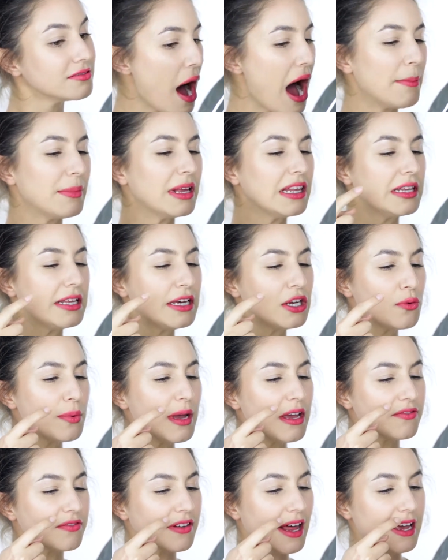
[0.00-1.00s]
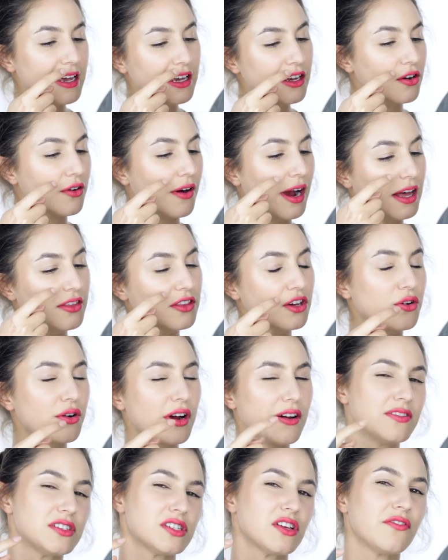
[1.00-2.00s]
I'm a little bit flaky around the
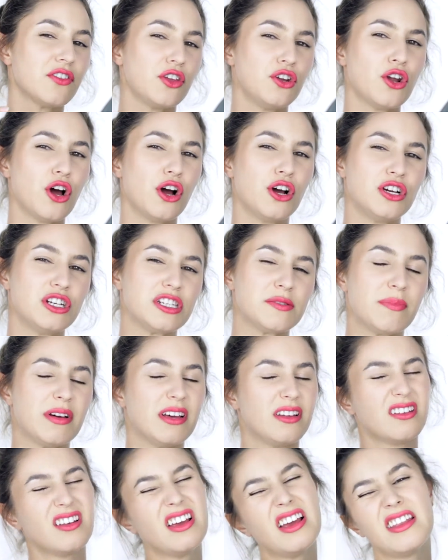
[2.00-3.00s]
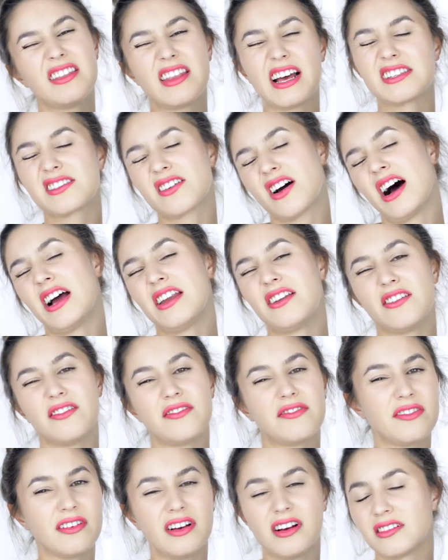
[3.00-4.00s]
crevice of the nose, but that's kind
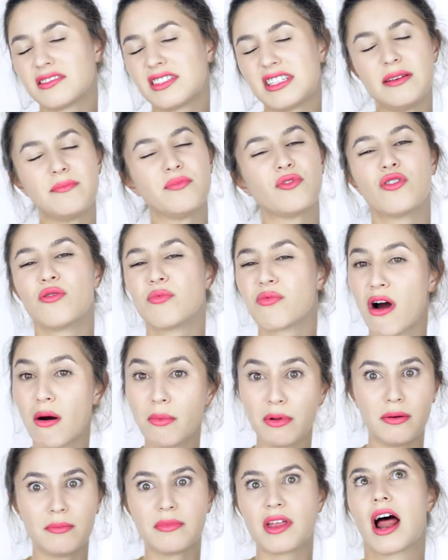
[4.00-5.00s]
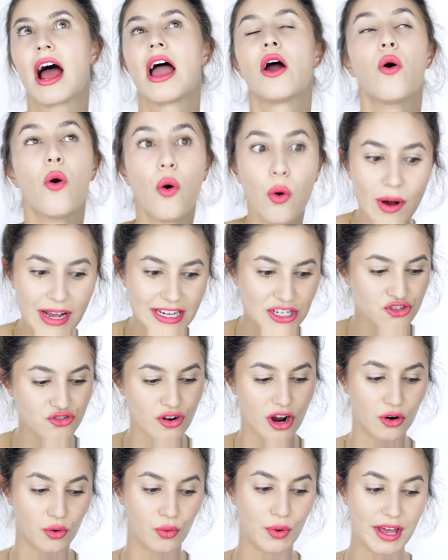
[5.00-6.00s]
of a typical problem that I always
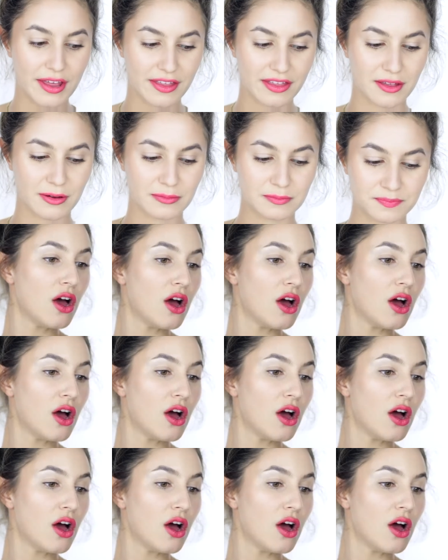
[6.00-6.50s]
struggle with.